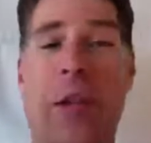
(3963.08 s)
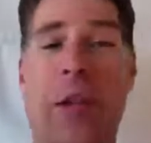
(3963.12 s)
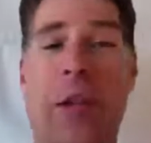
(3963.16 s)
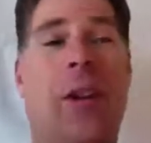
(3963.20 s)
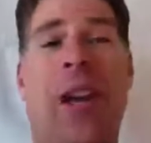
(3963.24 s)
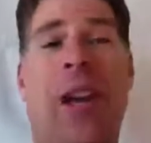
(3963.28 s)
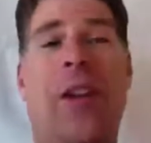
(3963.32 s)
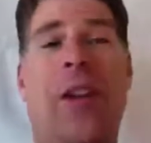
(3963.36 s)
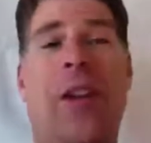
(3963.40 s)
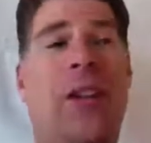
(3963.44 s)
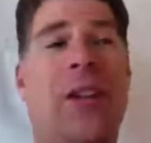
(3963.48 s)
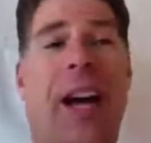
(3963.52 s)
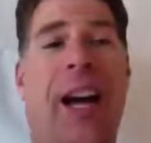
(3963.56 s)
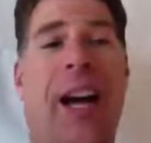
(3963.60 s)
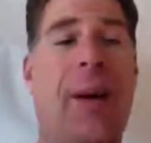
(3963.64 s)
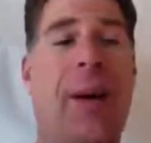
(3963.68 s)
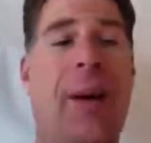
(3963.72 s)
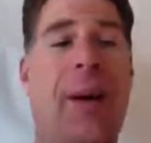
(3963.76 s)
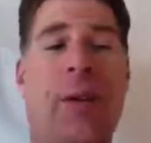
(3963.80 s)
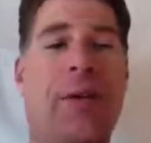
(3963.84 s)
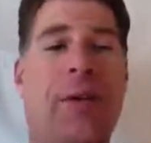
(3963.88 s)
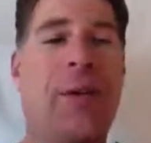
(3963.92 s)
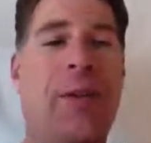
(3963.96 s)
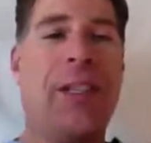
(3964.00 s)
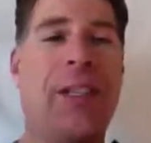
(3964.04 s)
donating their
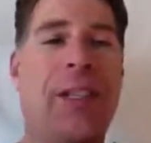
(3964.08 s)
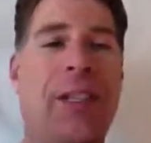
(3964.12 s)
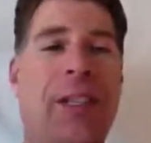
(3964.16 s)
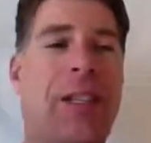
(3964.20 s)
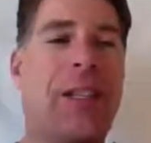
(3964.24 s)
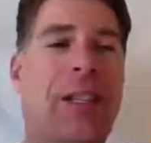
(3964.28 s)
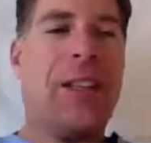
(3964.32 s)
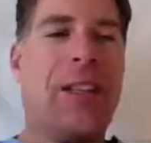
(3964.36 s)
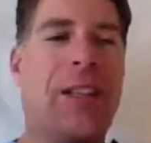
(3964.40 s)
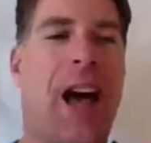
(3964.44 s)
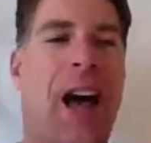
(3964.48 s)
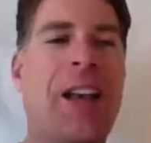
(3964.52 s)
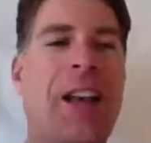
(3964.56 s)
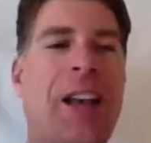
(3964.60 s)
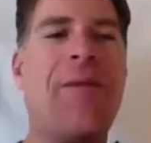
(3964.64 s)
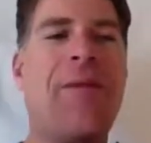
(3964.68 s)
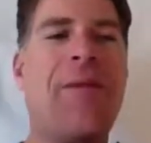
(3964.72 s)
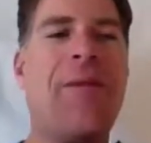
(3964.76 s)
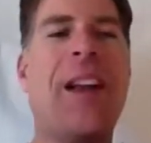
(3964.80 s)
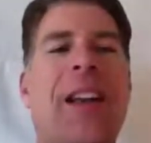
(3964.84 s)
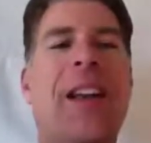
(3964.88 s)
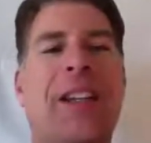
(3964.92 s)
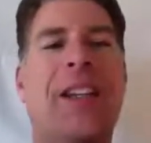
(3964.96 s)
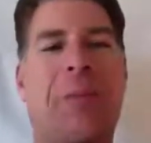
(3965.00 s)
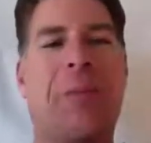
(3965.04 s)
time with this, yeah. this
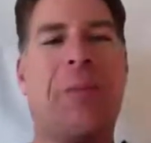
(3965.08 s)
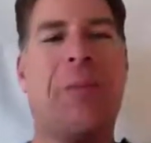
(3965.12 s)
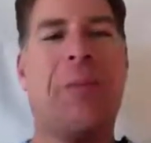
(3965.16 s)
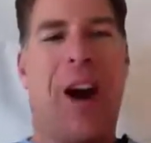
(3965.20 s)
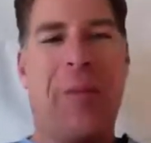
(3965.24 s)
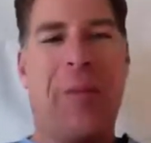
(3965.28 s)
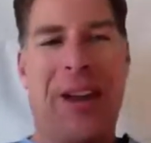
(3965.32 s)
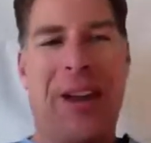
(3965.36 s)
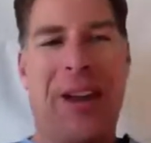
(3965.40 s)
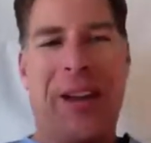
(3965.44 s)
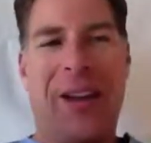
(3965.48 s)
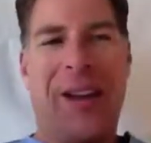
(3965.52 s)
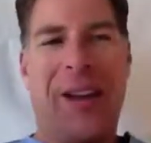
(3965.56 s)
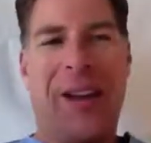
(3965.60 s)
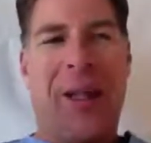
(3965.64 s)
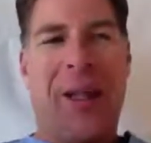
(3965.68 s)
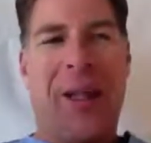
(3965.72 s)
unfunded experiment.